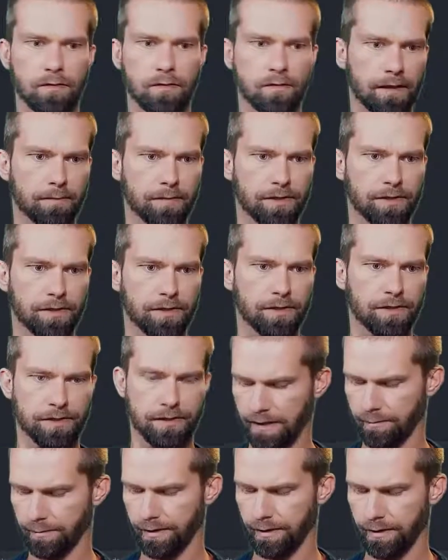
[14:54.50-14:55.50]
let me just clean
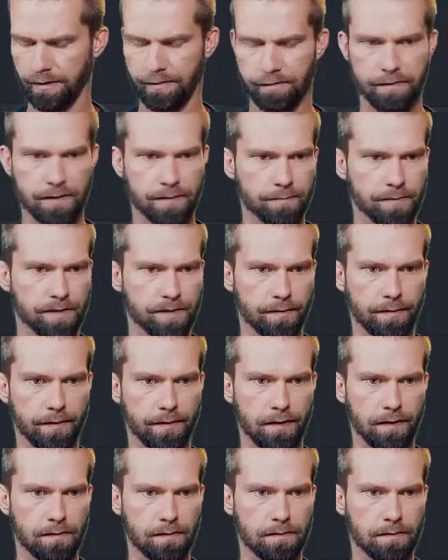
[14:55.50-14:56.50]
up. I have some
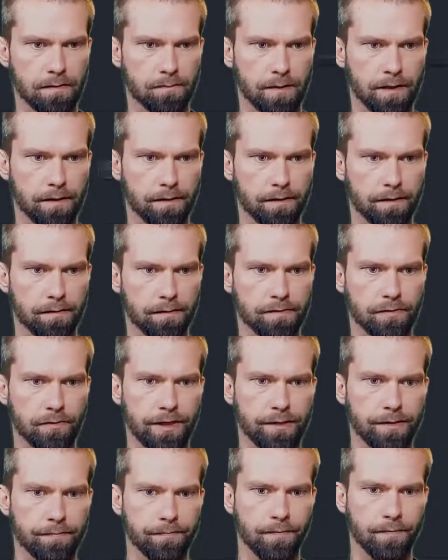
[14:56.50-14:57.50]
things here on my other
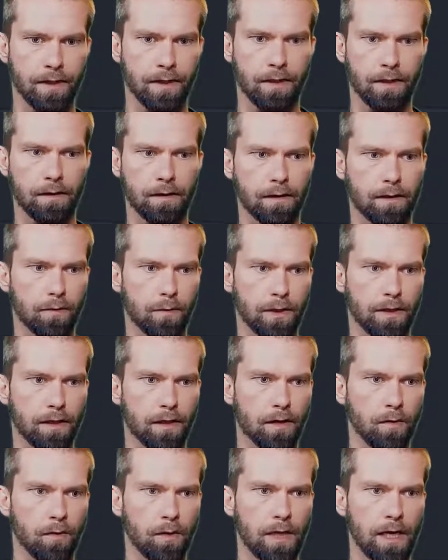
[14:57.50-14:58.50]
screen. Here we
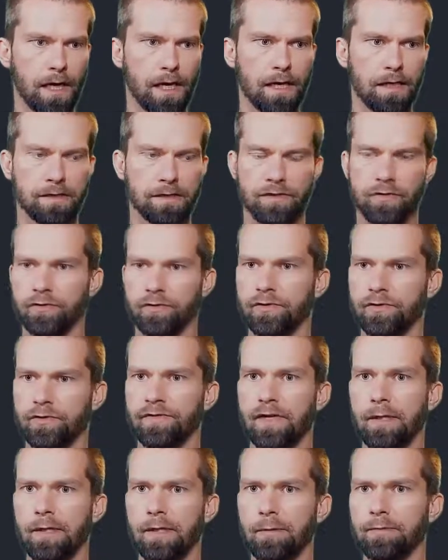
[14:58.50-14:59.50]
go. So to
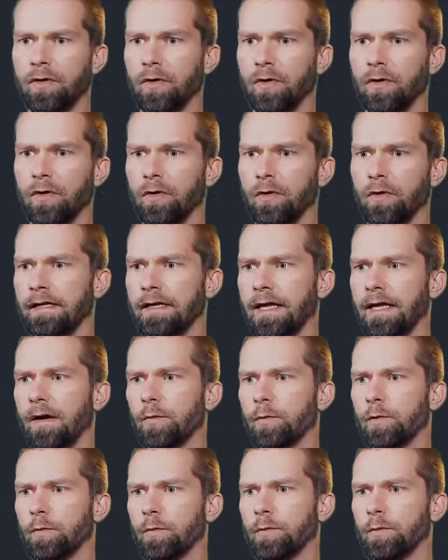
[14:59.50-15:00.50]
develop the whole thing now,
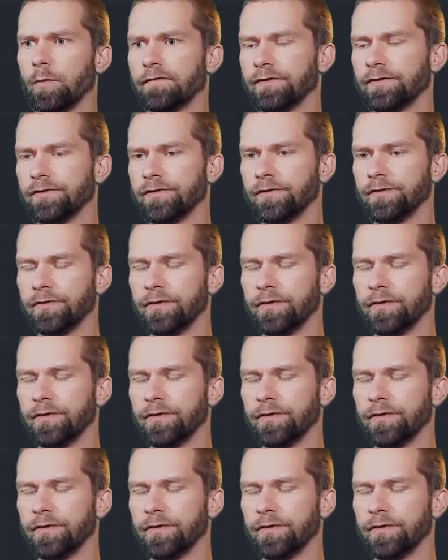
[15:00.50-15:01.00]
what we have to do